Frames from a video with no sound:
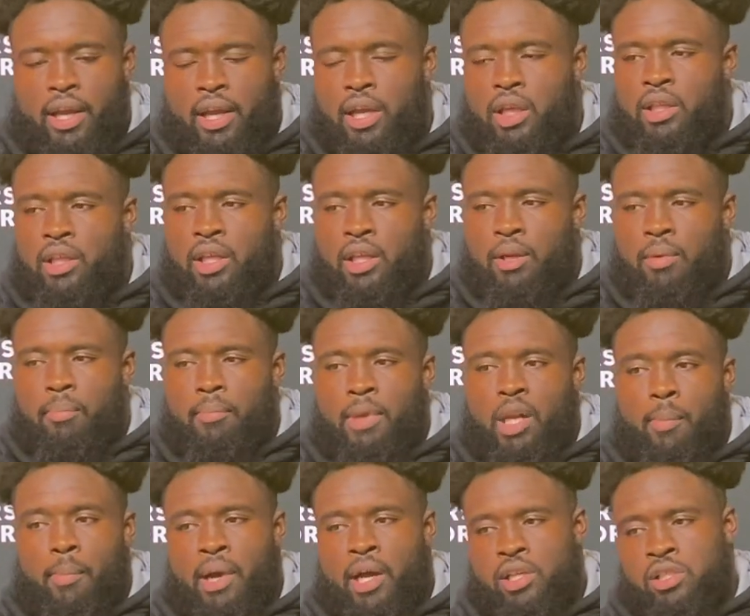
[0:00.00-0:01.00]
and then
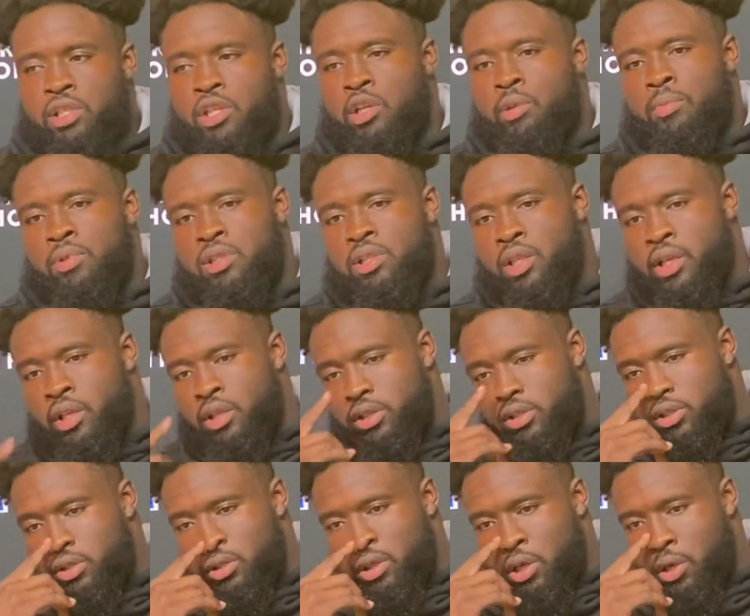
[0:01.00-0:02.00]
minimizing your
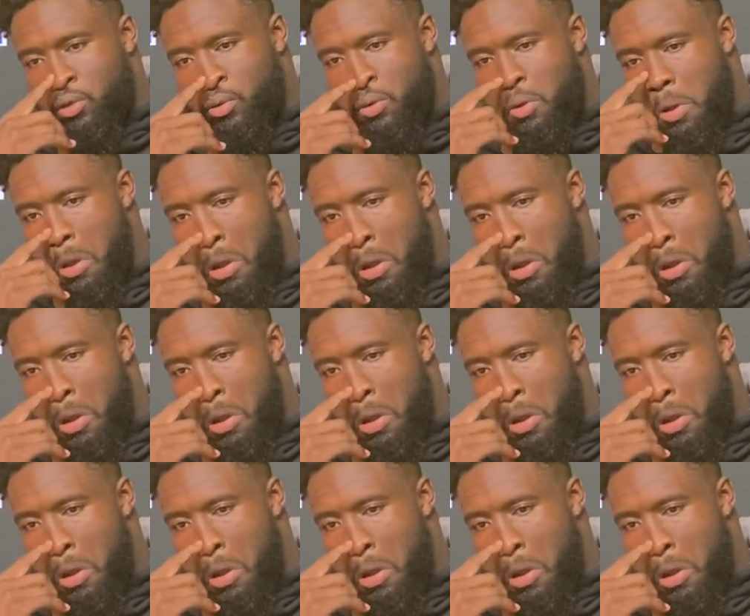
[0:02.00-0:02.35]
mistakes. So